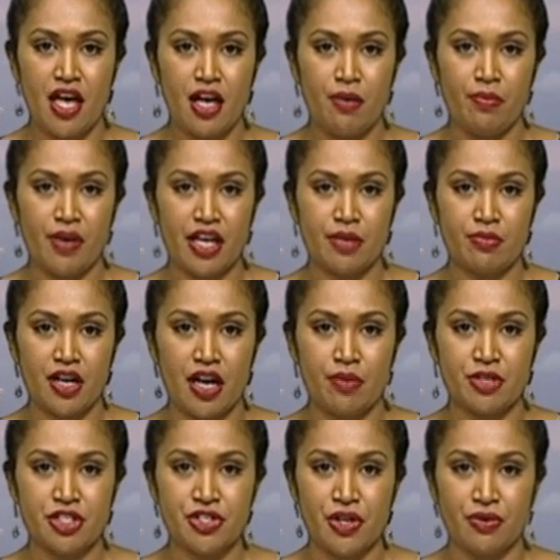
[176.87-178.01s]

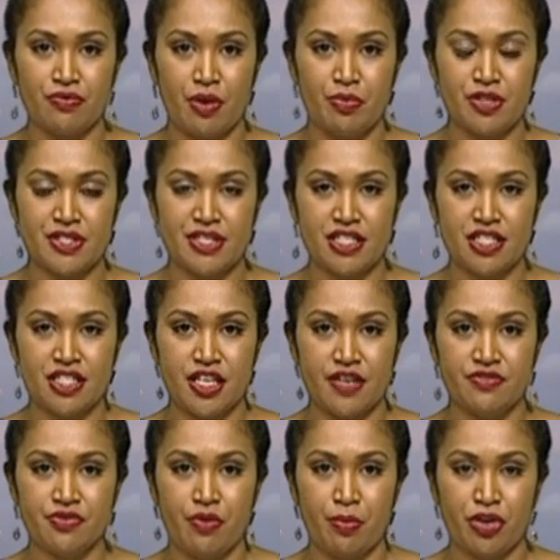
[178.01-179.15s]
Bainimarama told representatives
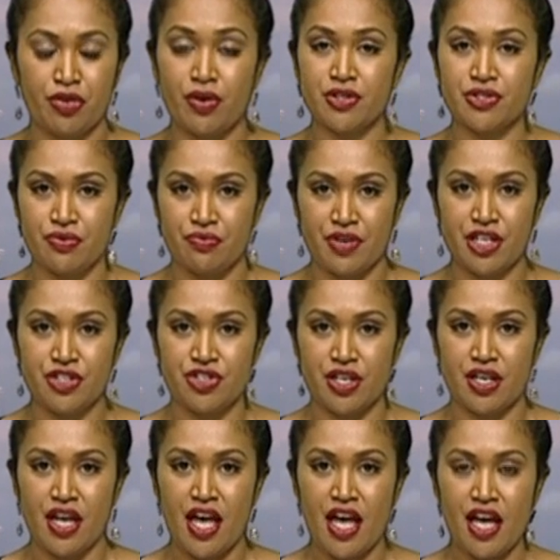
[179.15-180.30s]
from across the region
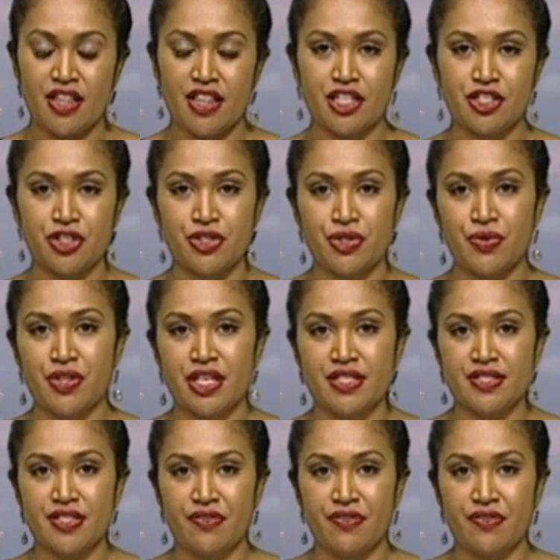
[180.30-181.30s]
that to do this,